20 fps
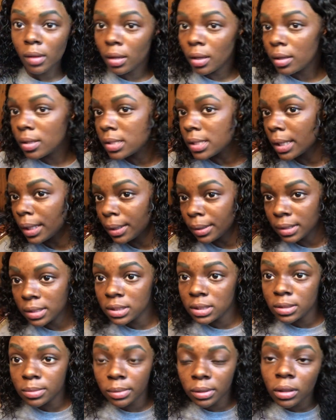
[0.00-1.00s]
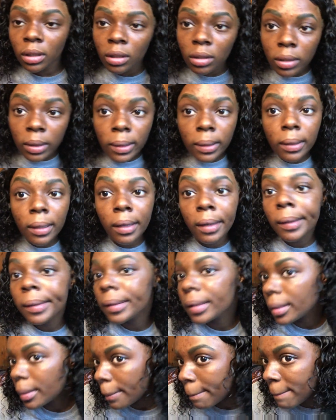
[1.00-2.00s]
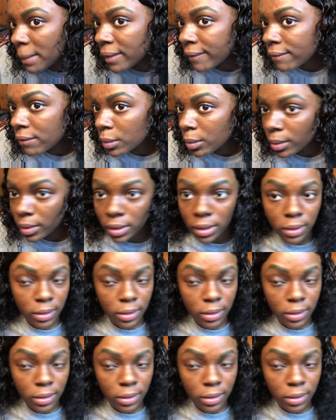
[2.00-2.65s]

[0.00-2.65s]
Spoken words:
So this is what they're looking like before the